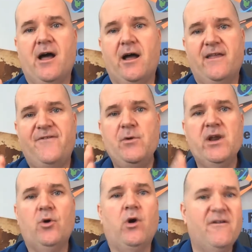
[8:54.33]
If you
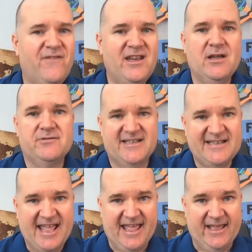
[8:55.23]
record a video
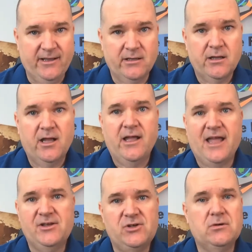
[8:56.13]
today
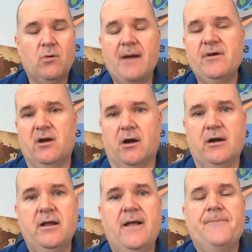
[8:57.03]
and you do a
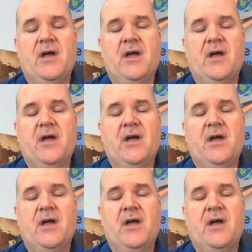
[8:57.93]
webinar,